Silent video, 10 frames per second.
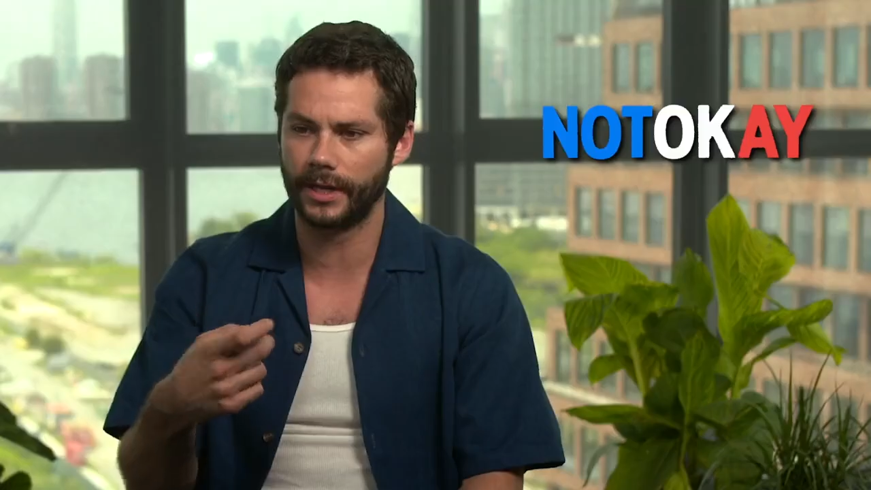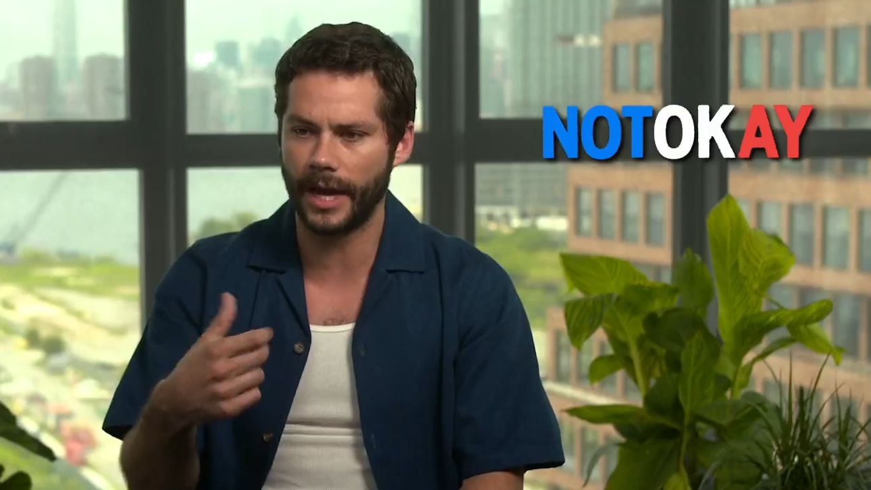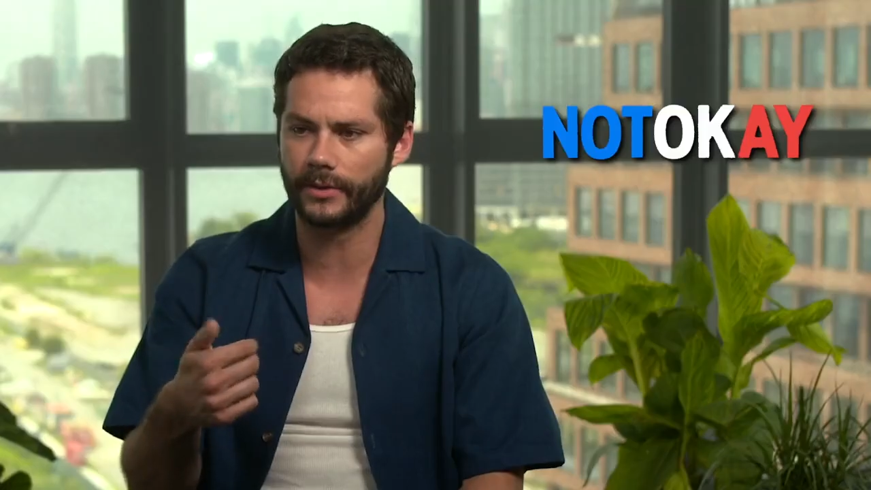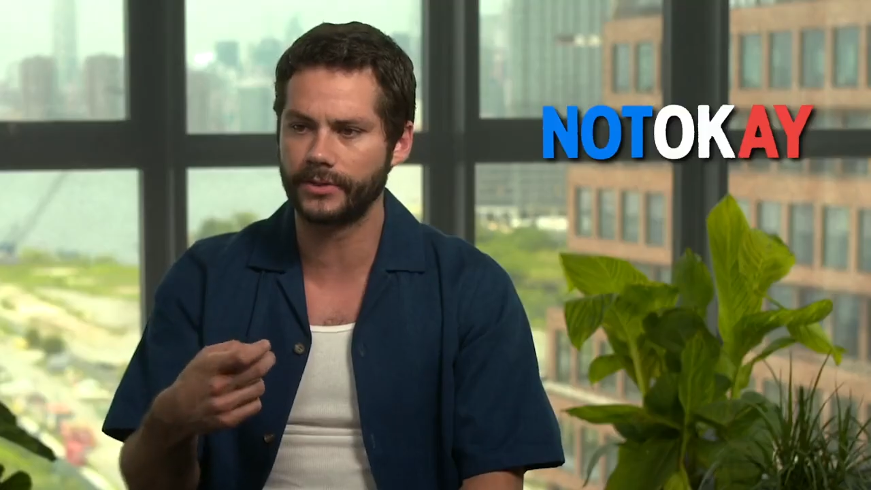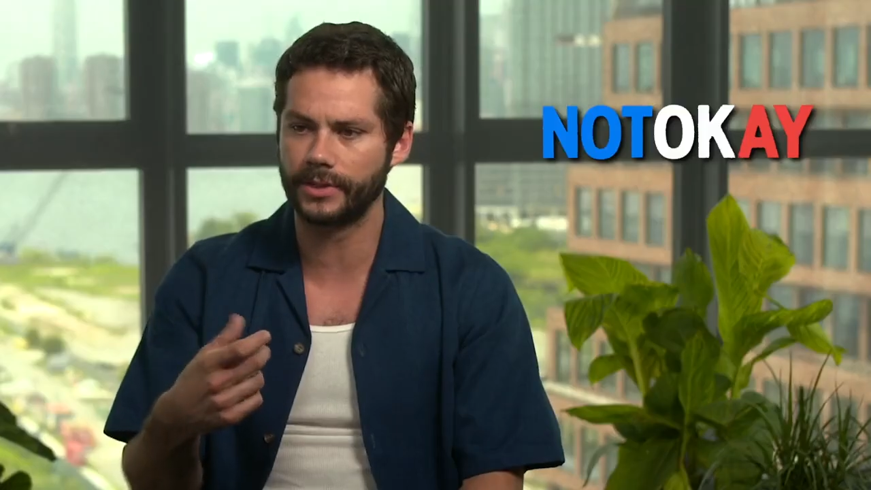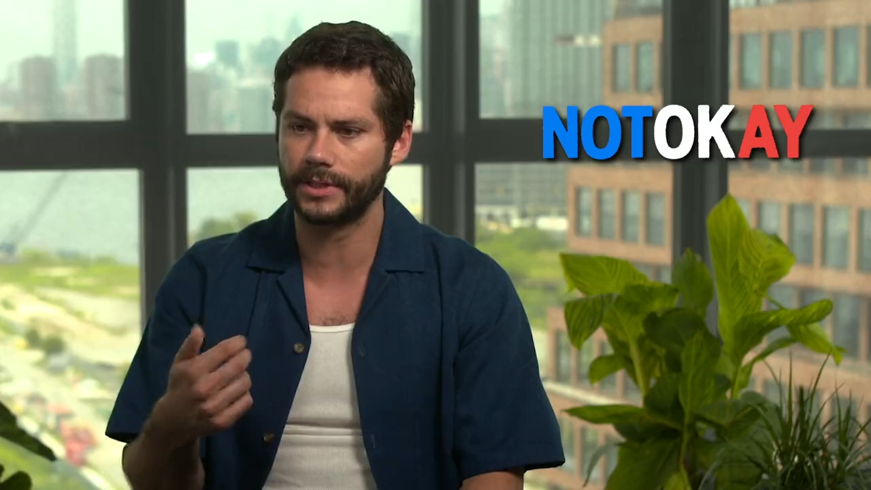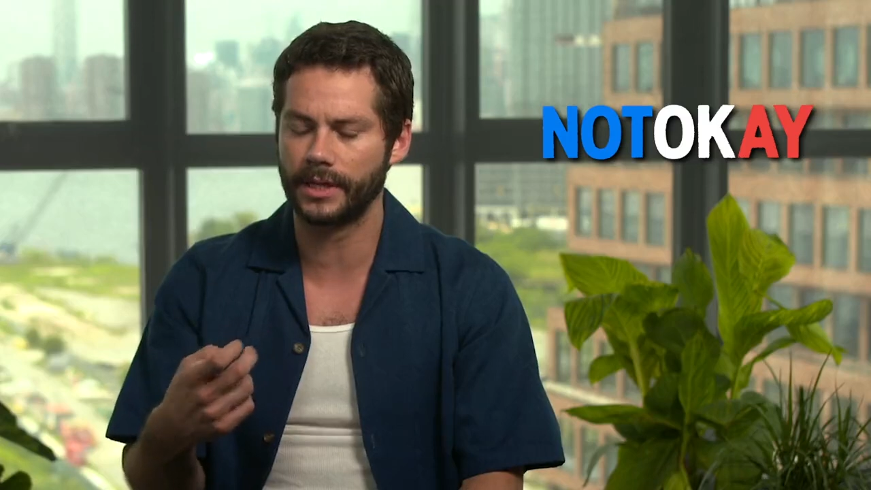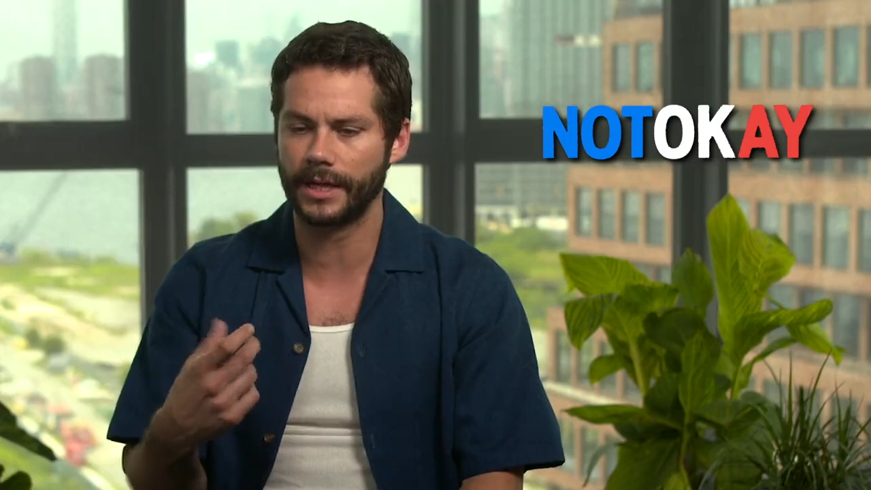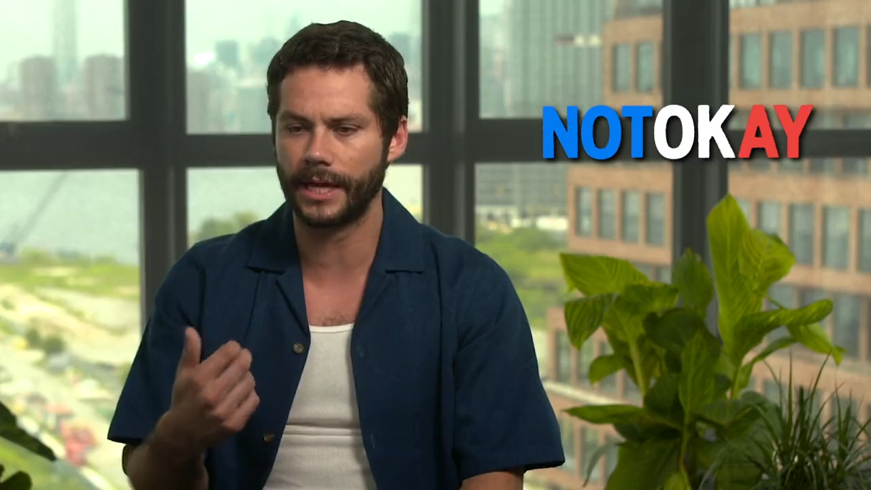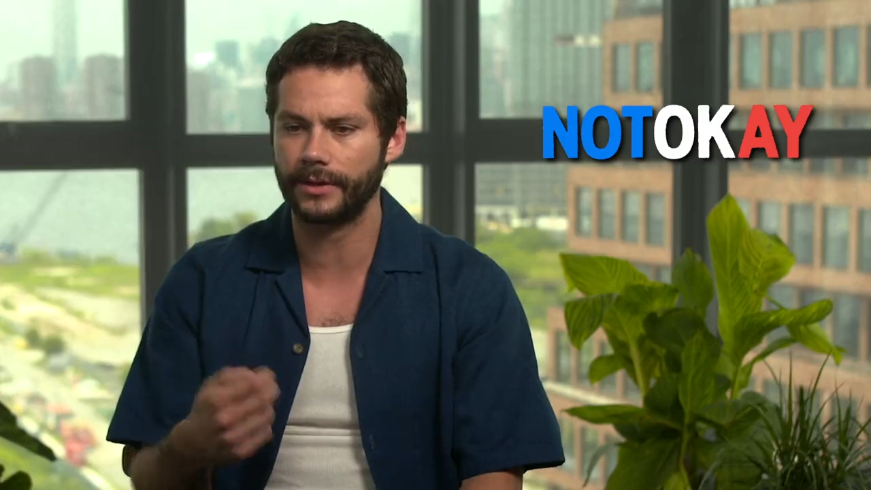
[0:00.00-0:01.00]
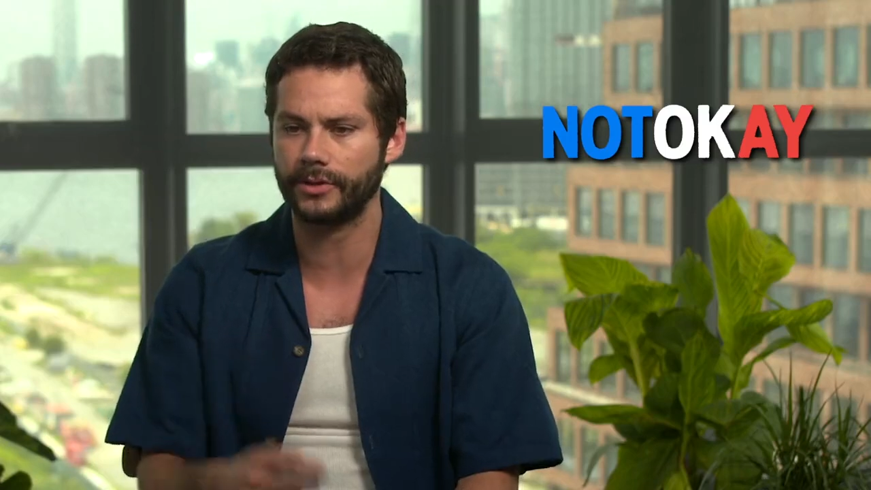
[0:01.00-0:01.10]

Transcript: accounts. It's not like I